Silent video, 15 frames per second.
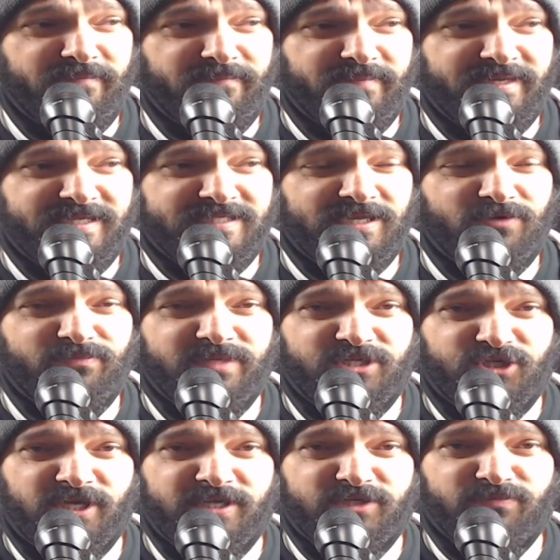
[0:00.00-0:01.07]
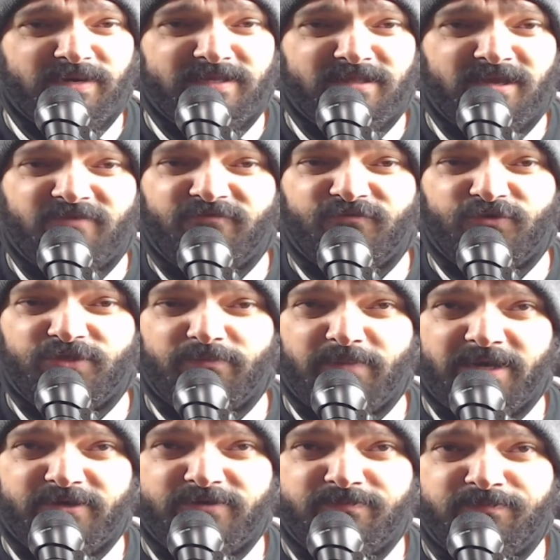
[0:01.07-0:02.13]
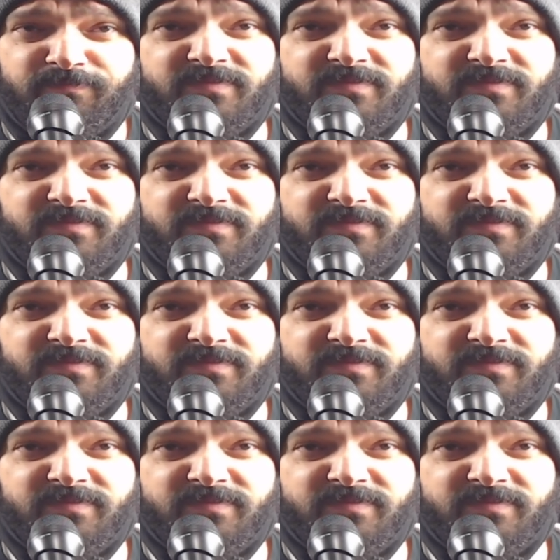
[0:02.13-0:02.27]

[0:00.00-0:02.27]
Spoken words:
It has helped me change my life for the better,